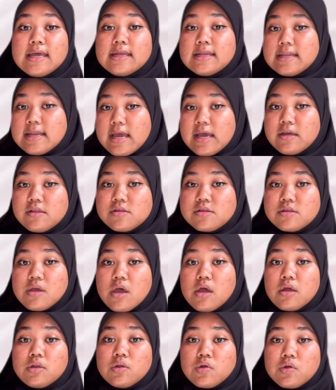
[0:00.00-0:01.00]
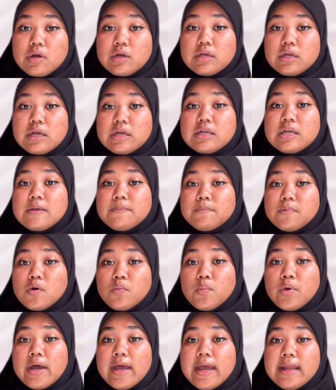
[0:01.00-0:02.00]
Next, during the
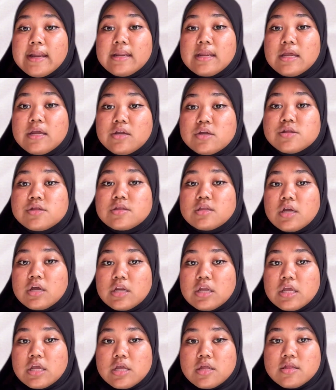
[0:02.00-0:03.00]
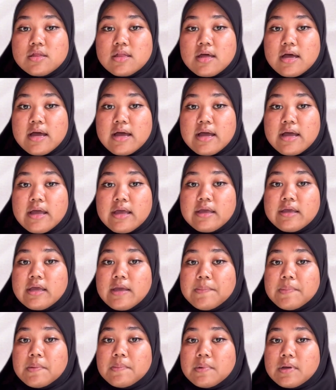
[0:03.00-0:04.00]
diploma and degree studies, I
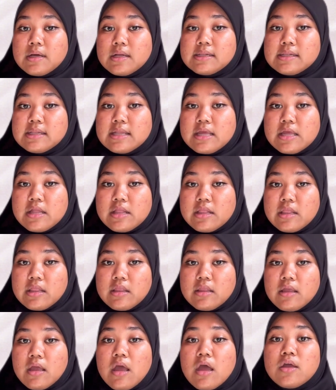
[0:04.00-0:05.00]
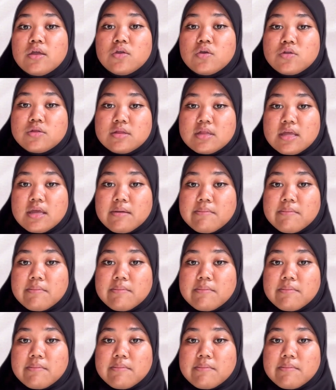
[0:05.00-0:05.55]
capable in using